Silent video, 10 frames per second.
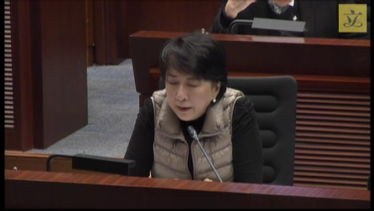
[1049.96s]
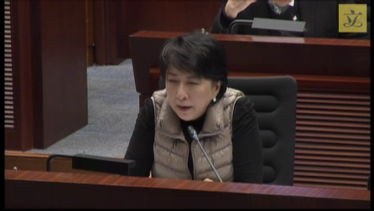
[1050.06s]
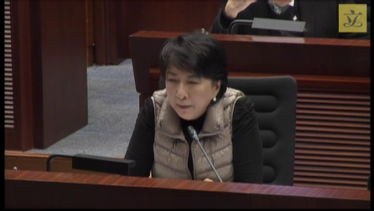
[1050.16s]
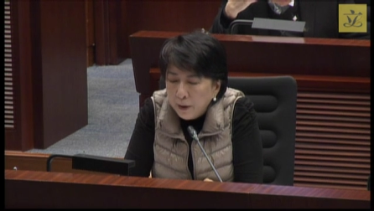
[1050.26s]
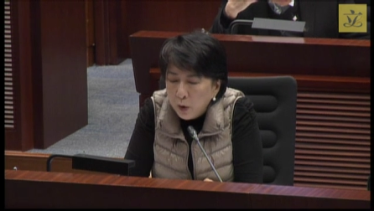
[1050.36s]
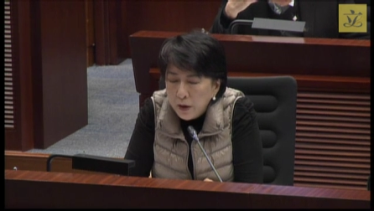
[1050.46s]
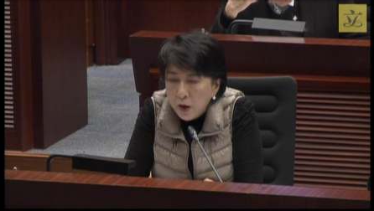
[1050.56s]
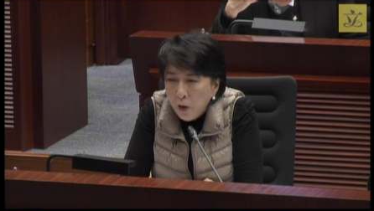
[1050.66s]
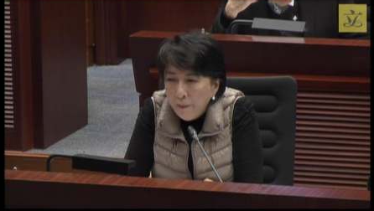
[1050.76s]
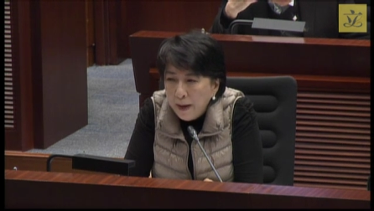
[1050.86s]
I
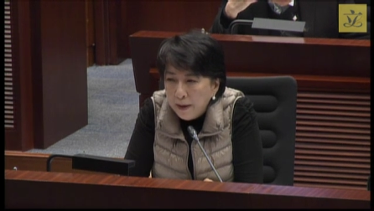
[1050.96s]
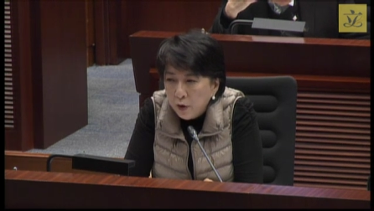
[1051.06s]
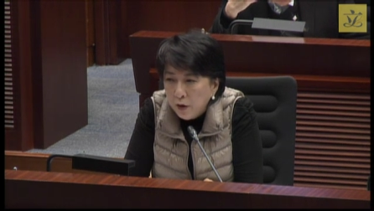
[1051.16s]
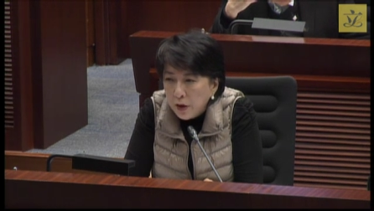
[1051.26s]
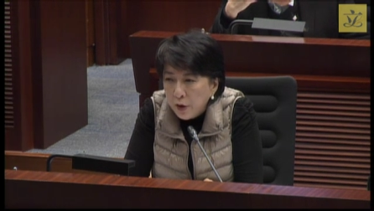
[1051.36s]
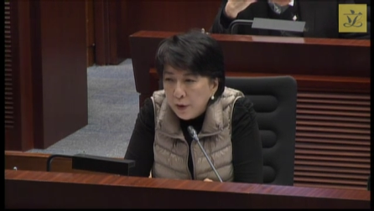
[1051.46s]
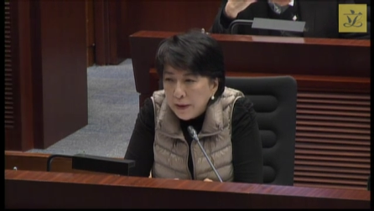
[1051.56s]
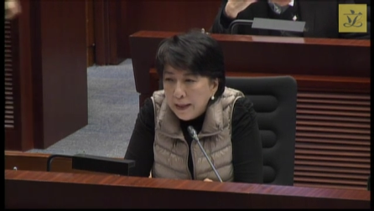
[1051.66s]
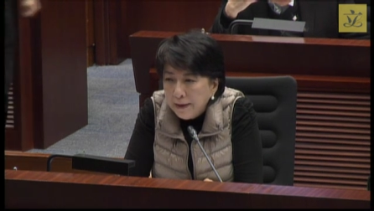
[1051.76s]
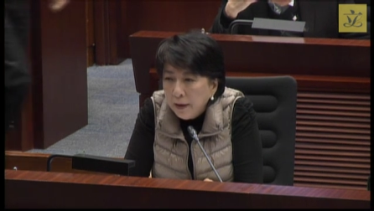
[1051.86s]
want to
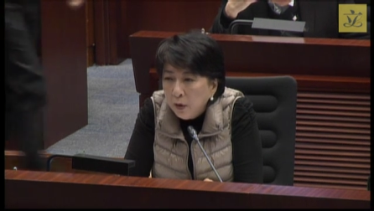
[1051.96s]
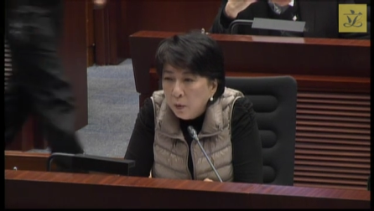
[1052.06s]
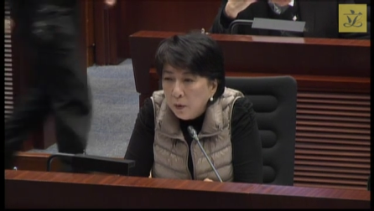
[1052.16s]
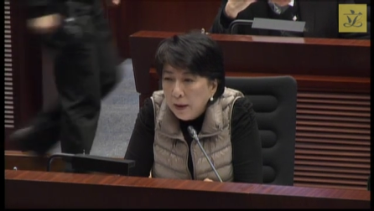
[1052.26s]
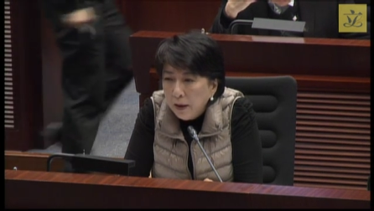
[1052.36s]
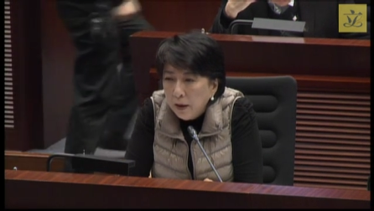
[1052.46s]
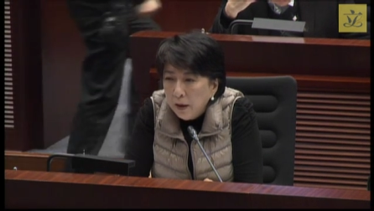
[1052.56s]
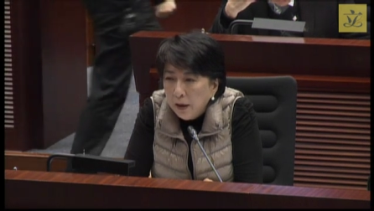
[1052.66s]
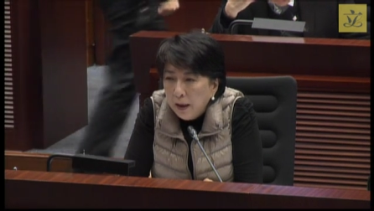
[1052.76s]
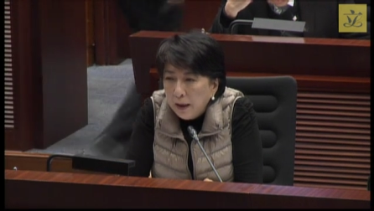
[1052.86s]
confirm this first.